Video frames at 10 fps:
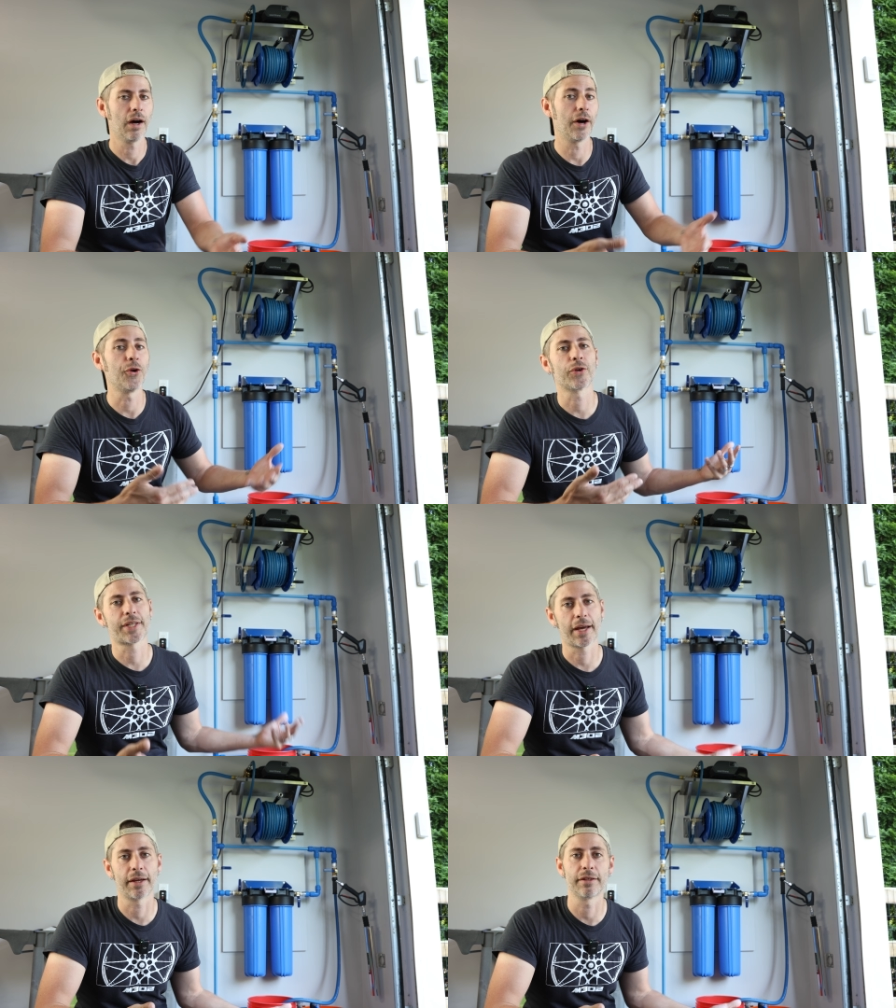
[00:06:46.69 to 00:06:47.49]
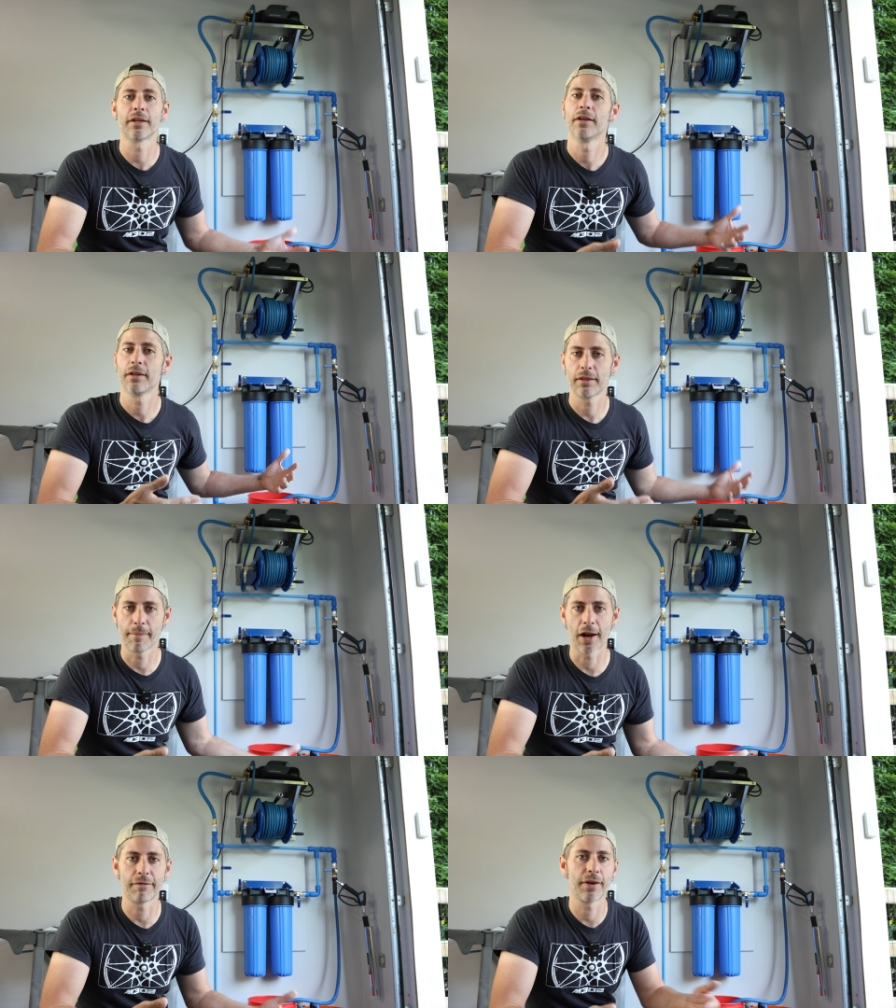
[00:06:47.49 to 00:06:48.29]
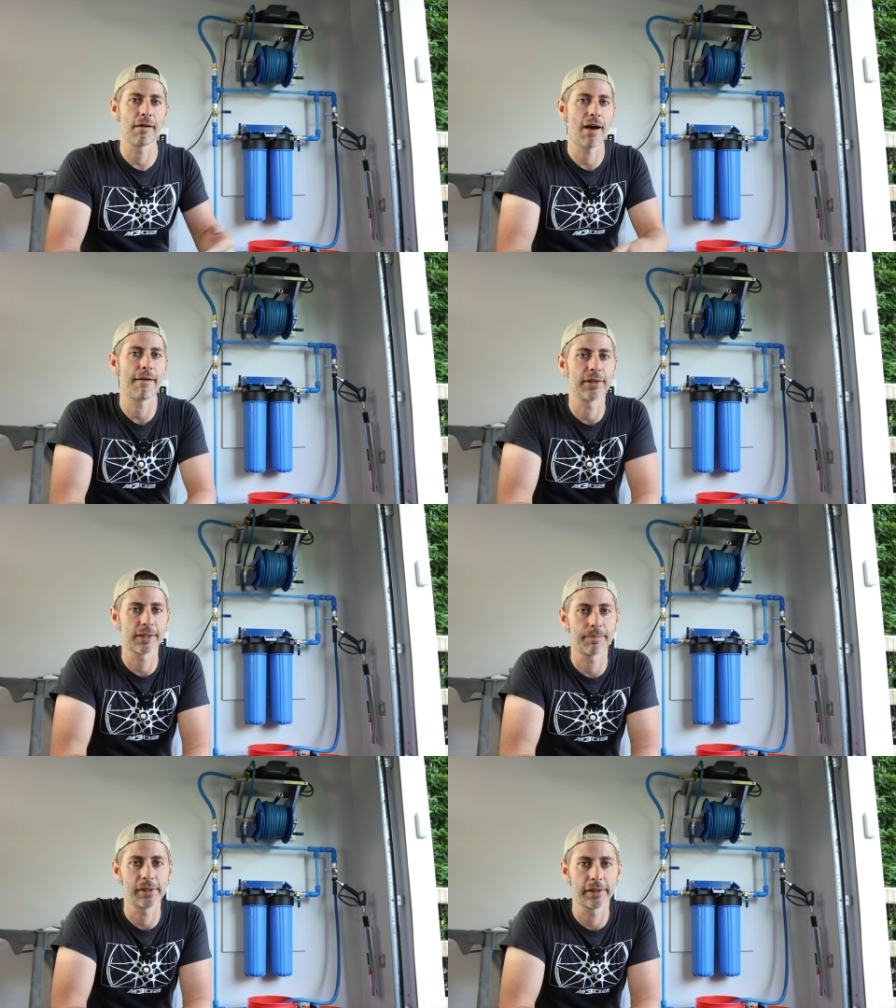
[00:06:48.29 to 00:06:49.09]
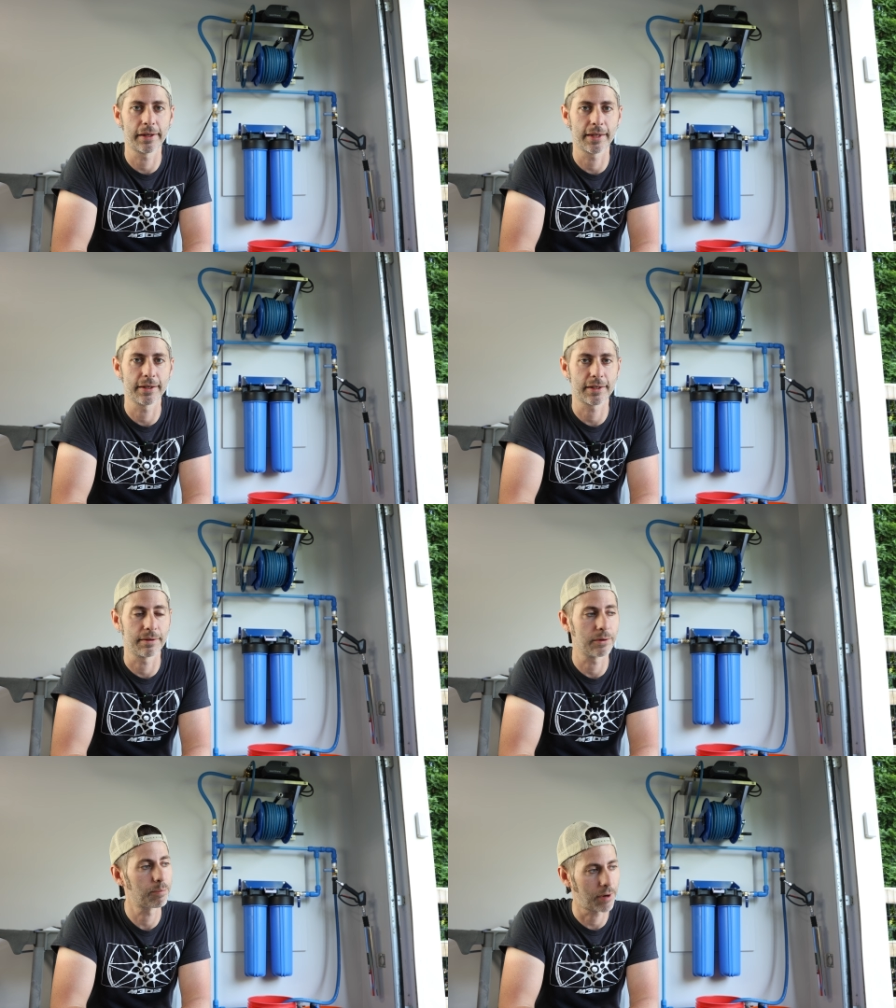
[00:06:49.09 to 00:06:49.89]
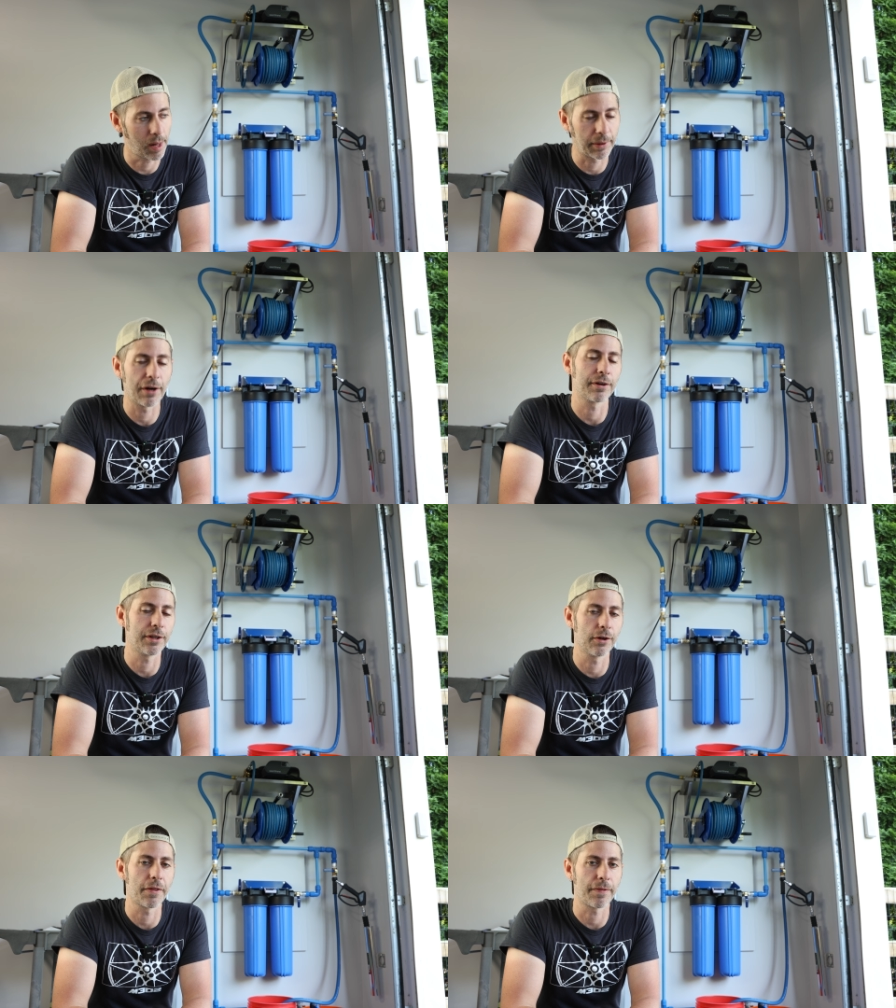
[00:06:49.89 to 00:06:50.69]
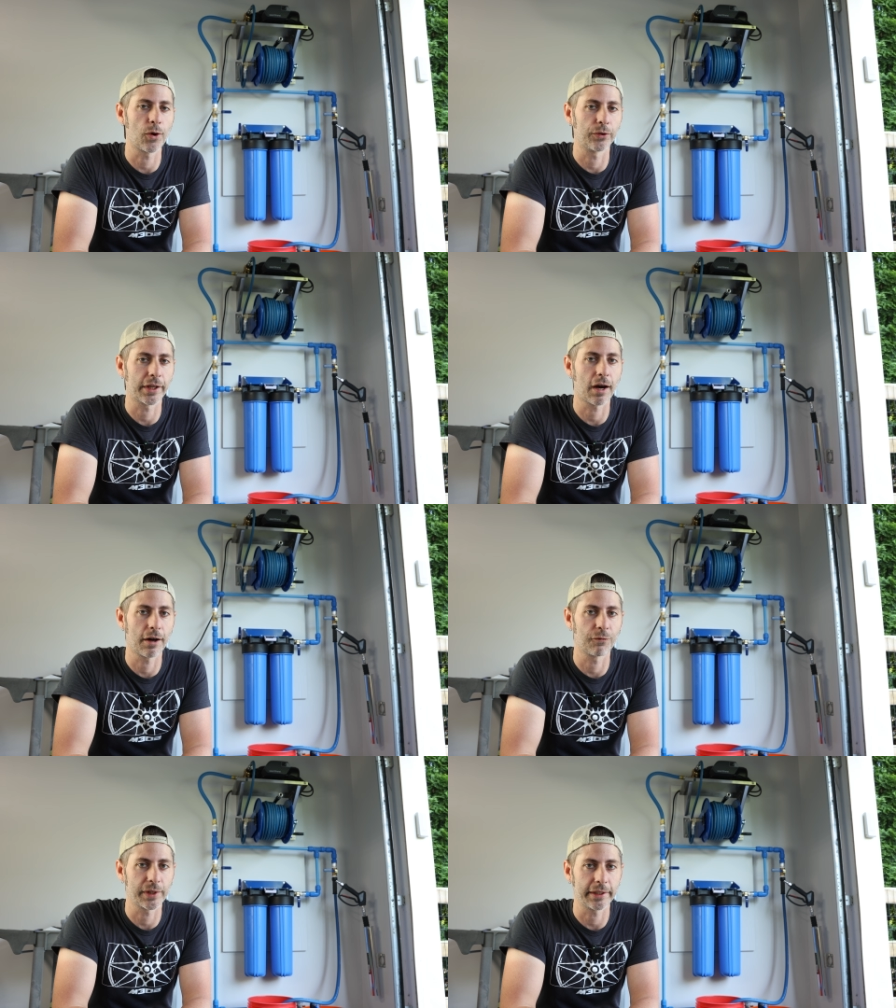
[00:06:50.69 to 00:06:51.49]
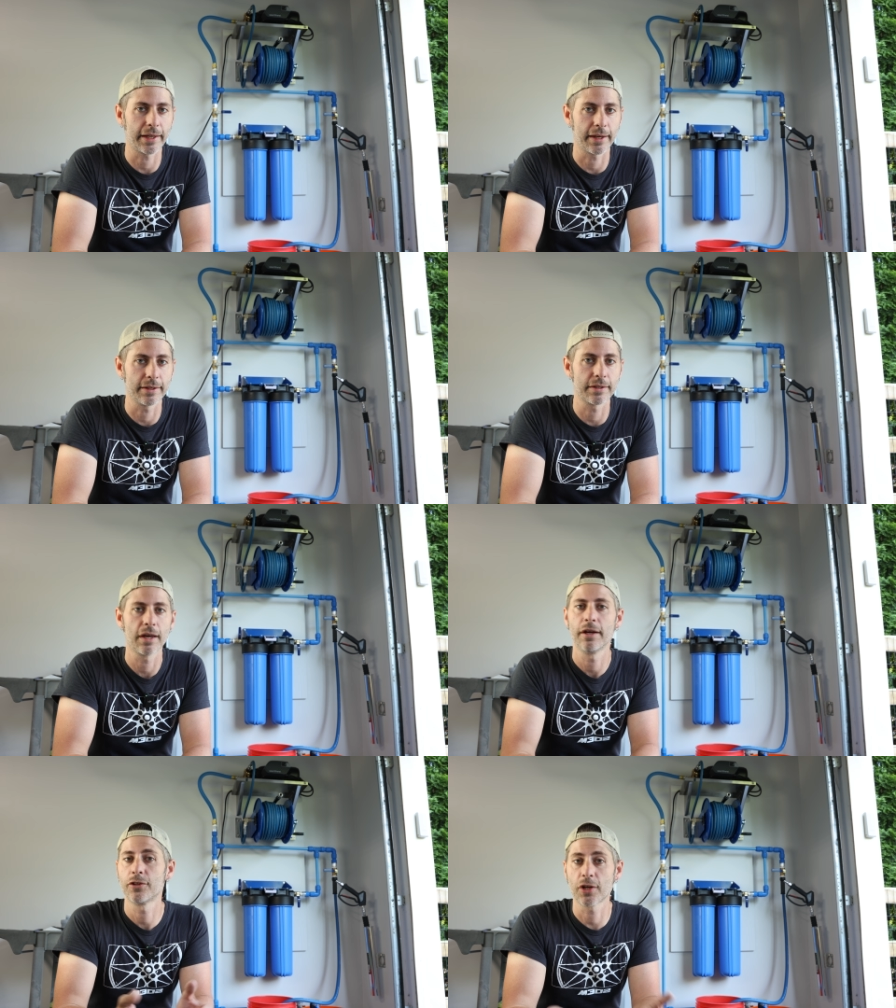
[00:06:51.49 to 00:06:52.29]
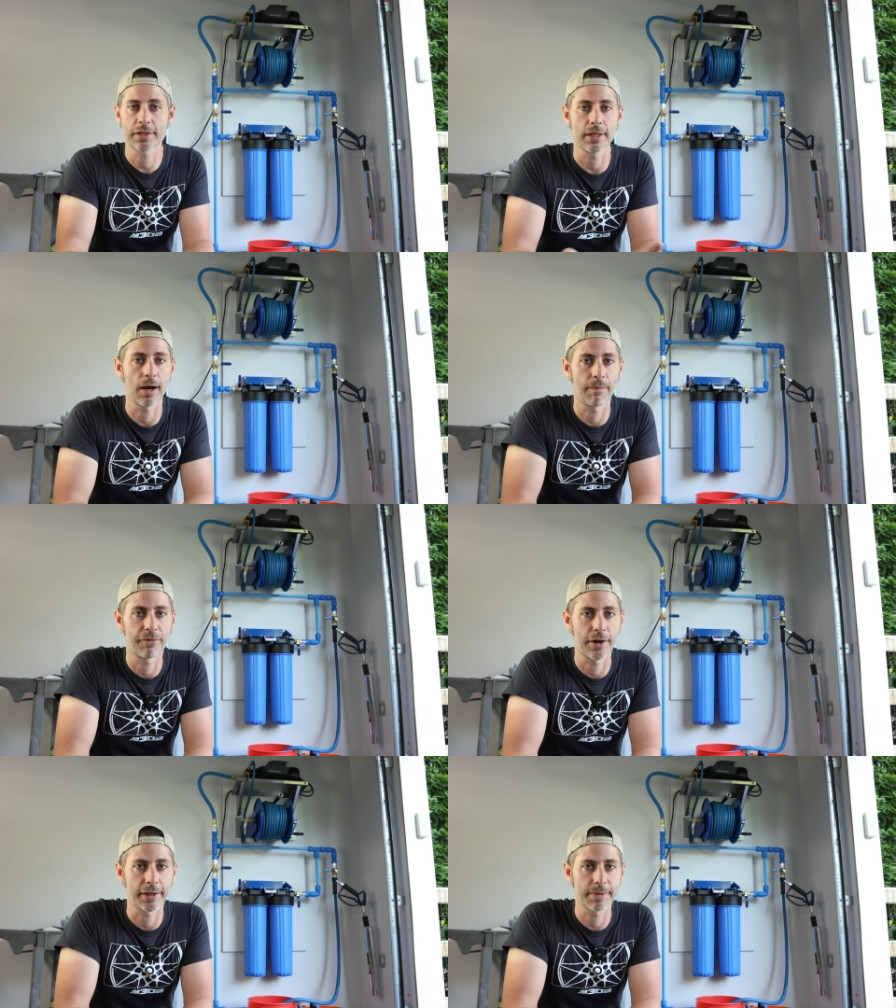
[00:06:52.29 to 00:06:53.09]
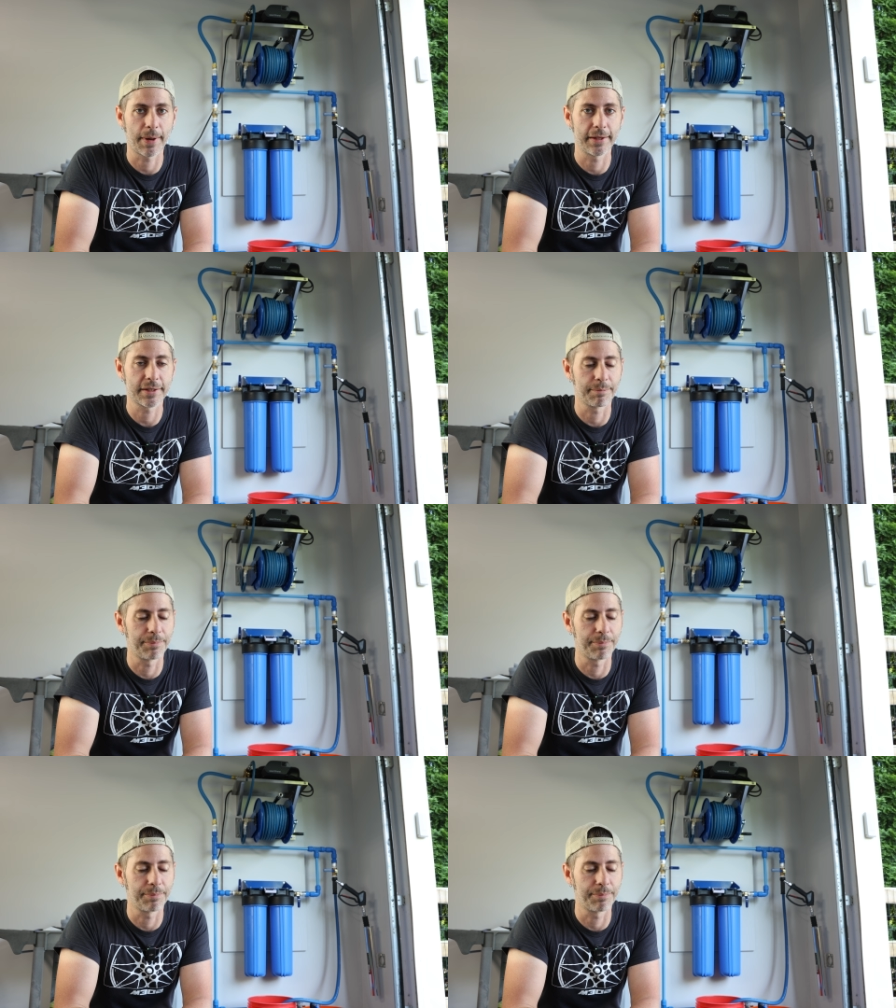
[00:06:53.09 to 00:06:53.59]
understand the benefit of having something like this and probably already know that the only con really is just the upfront expense.